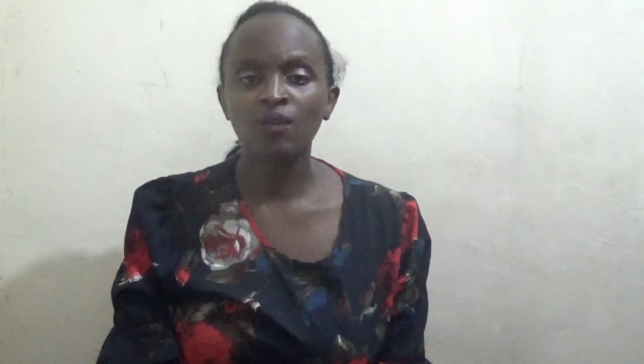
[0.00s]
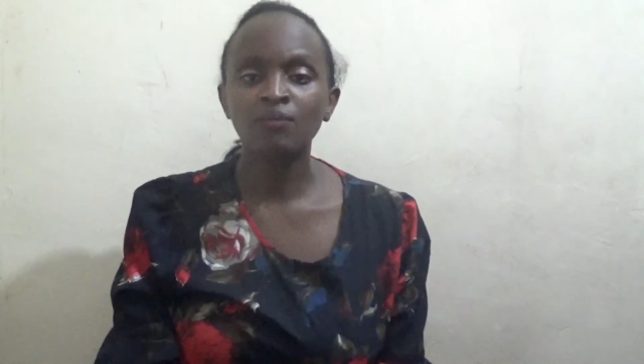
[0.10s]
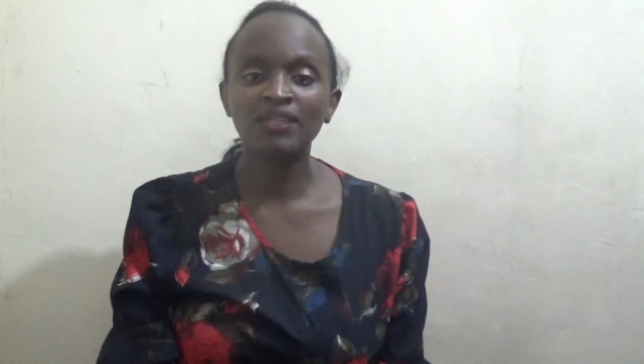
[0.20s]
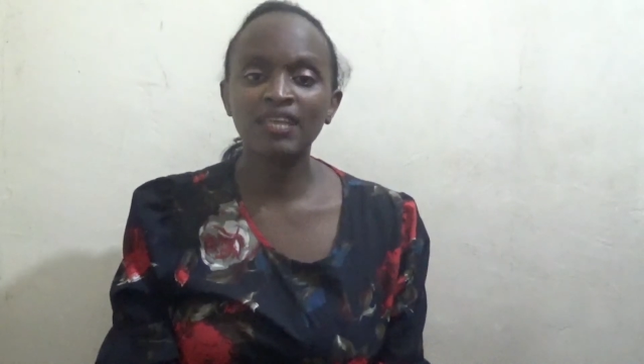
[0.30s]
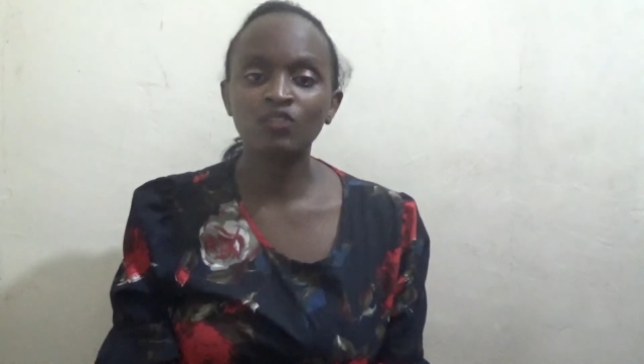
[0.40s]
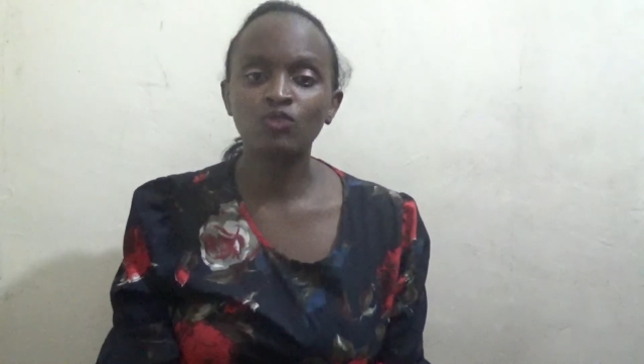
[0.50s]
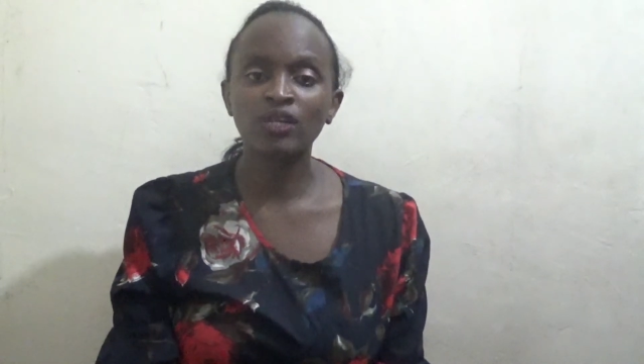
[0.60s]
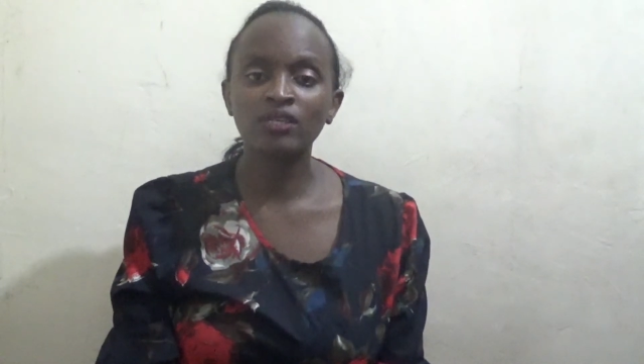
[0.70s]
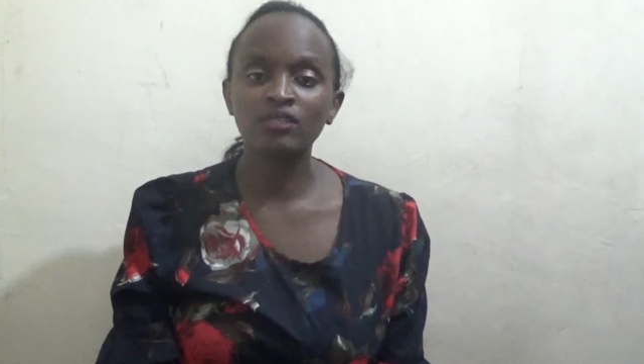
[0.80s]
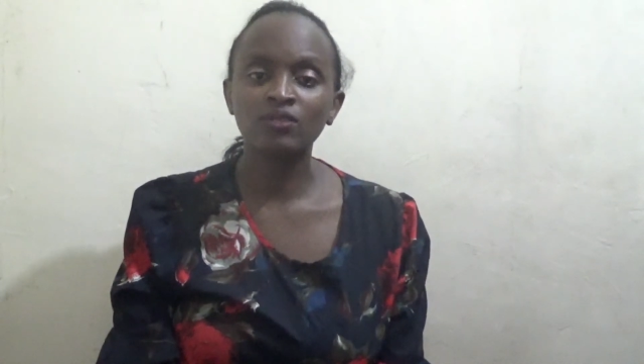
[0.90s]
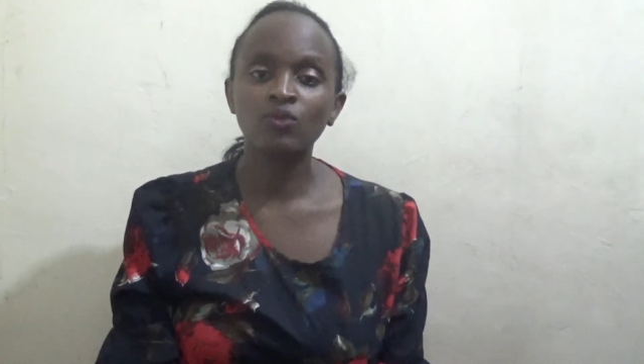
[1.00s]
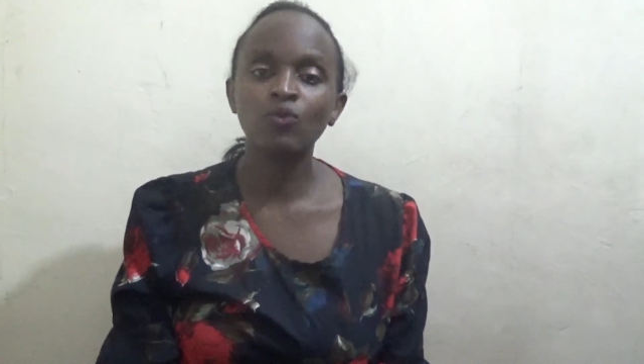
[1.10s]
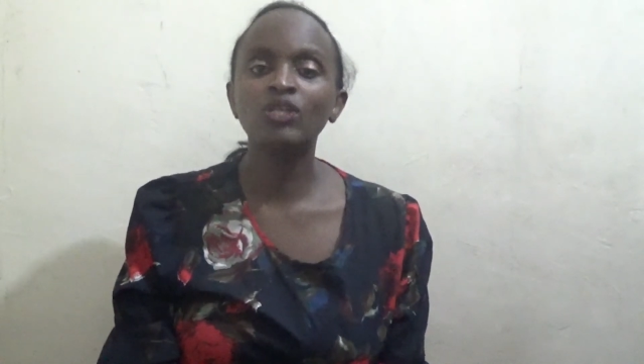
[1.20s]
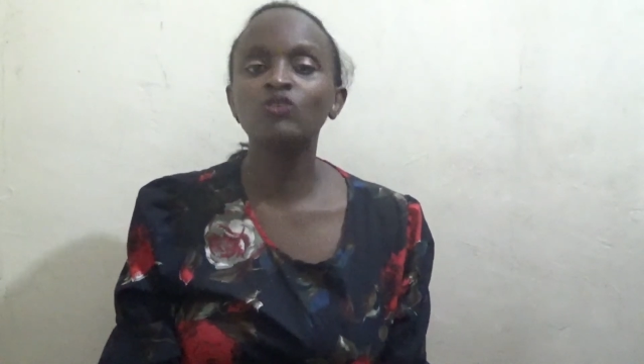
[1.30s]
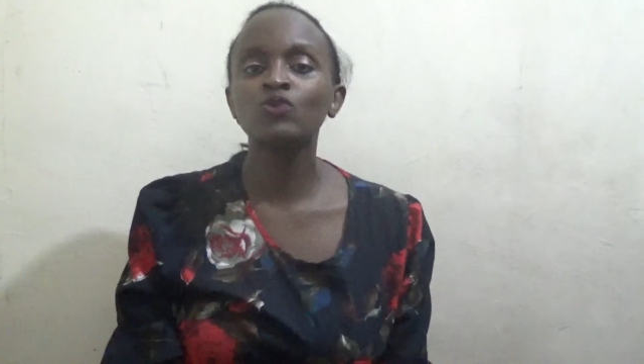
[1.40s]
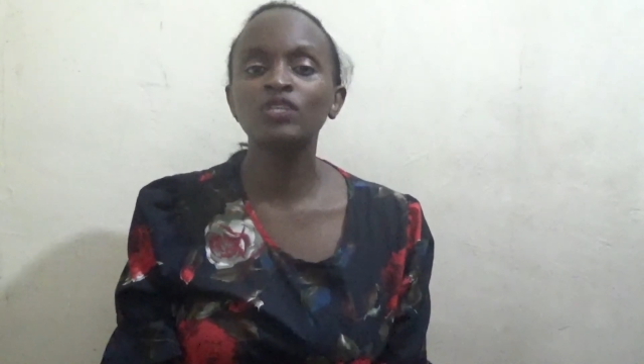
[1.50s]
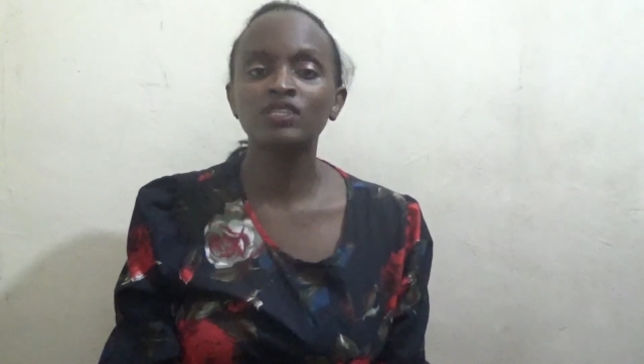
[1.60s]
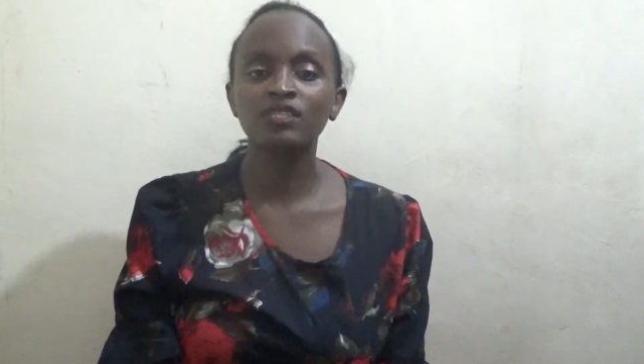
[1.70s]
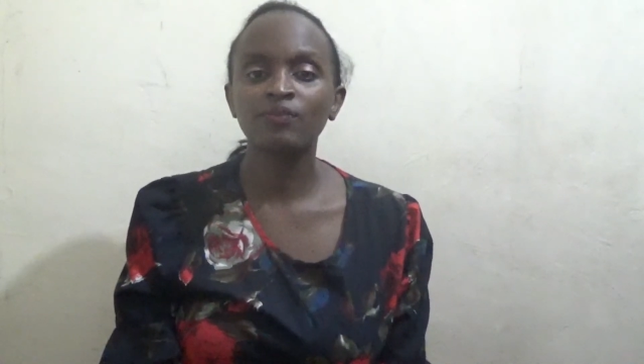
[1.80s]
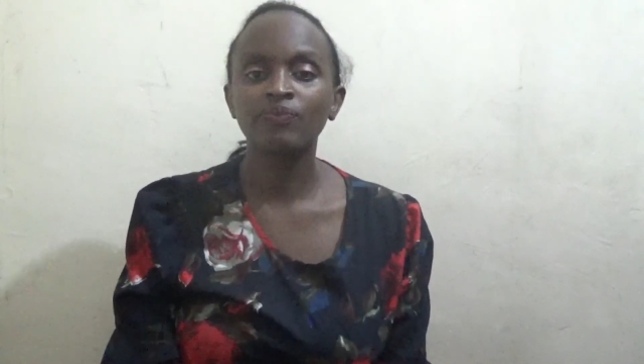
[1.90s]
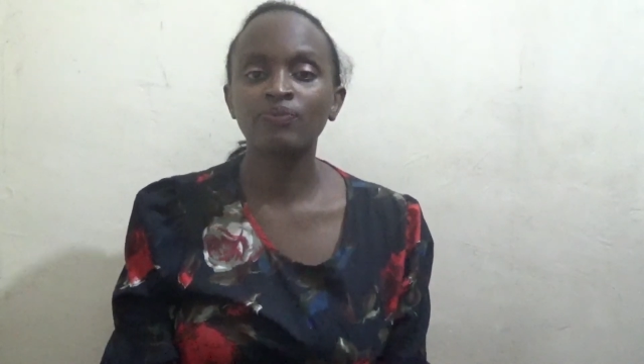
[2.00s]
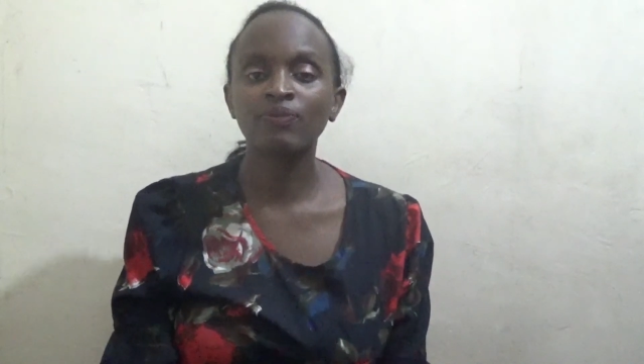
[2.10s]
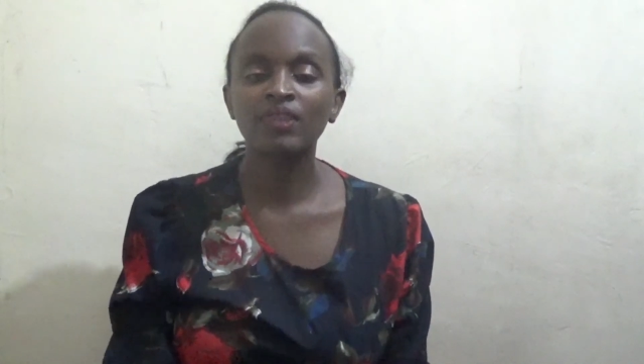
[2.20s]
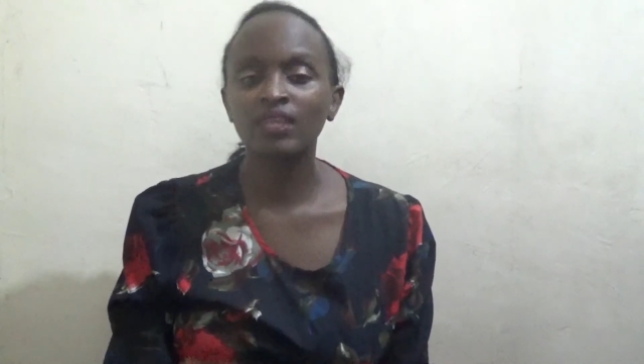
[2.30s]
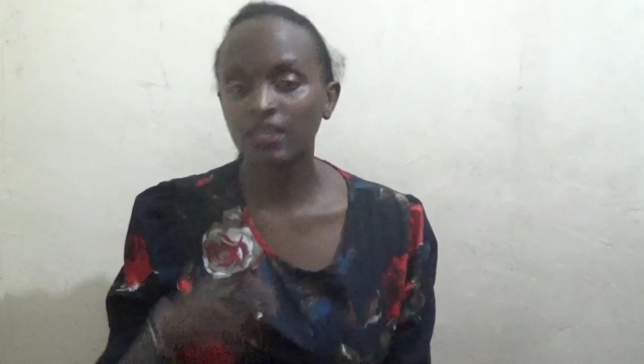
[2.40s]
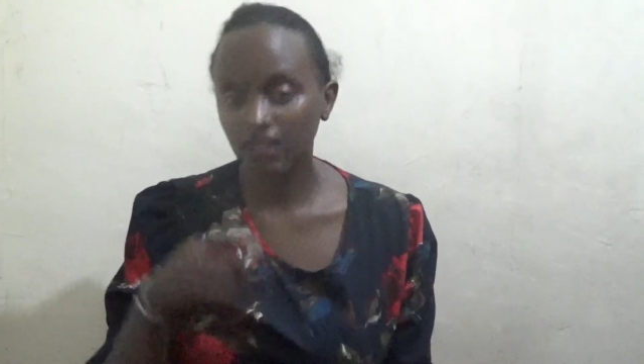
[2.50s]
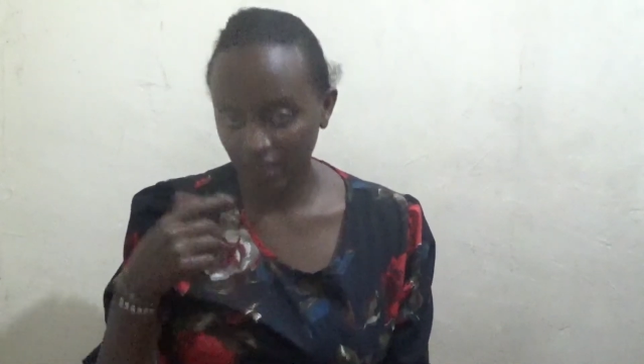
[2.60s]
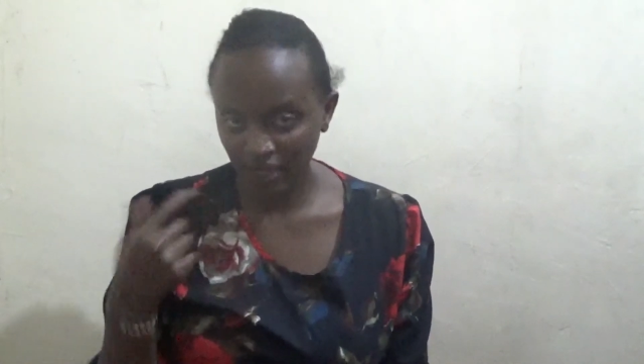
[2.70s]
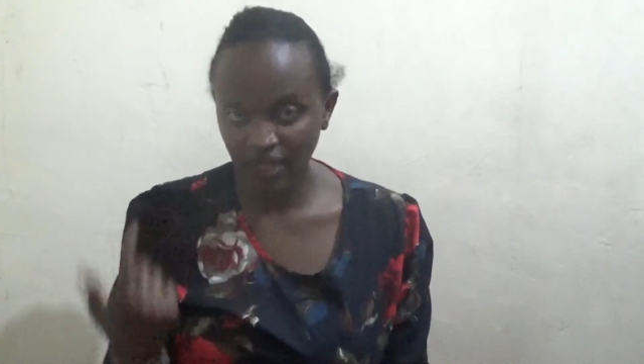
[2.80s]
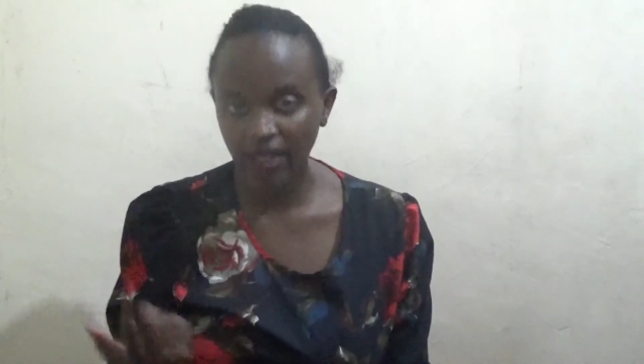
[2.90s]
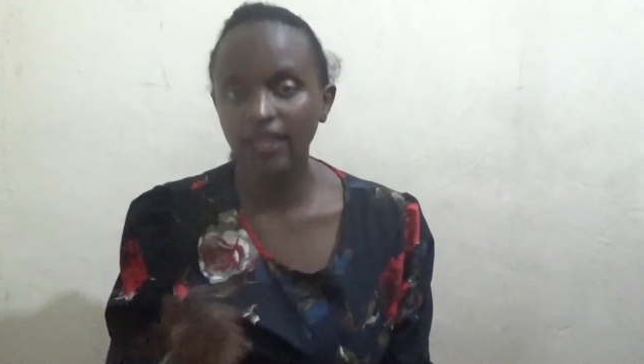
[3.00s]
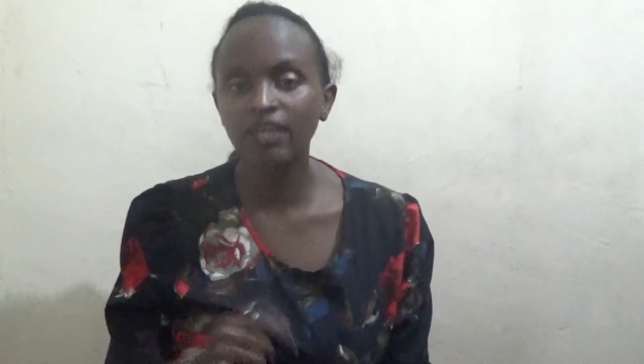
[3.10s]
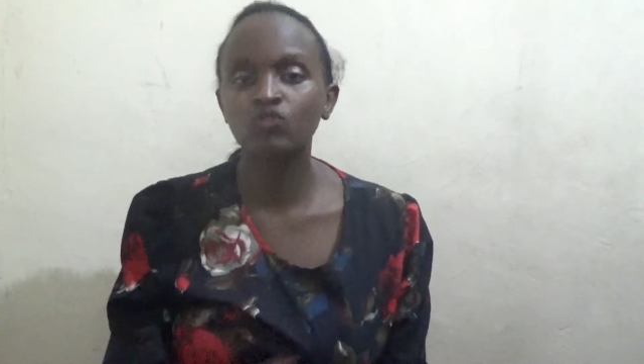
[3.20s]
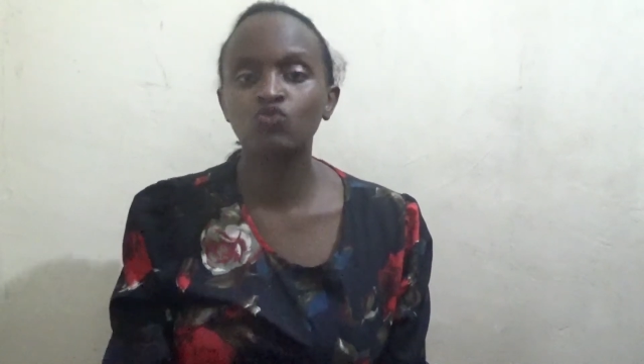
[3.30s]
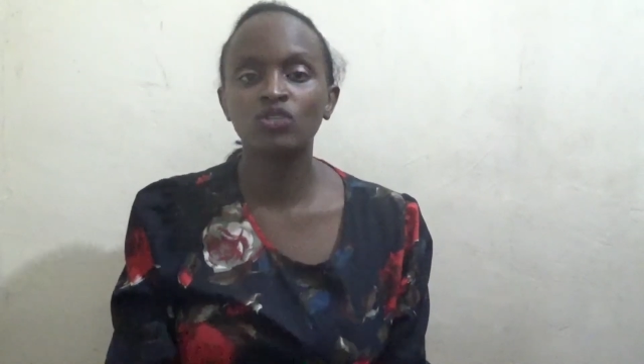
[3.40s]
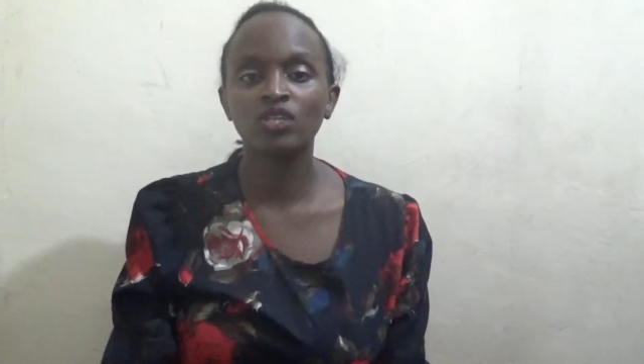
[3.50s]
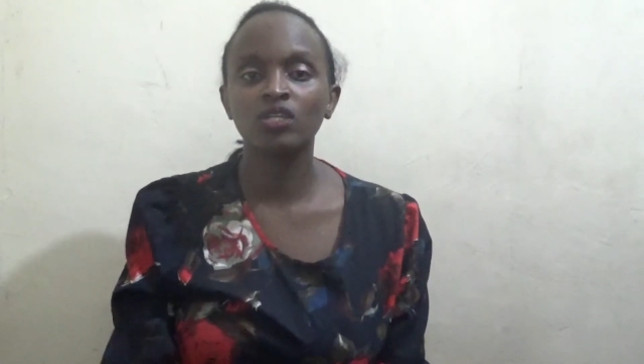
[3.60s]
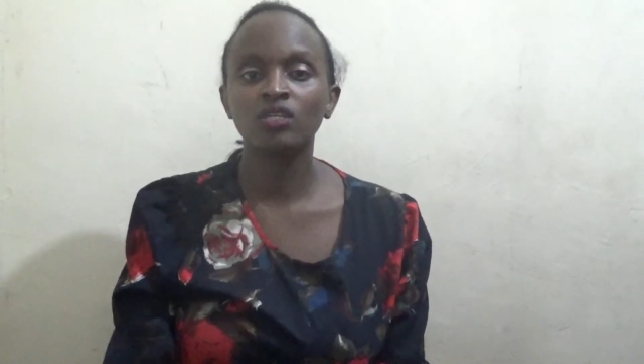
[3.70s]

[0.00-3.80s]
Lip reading: but that one we'll do it next week.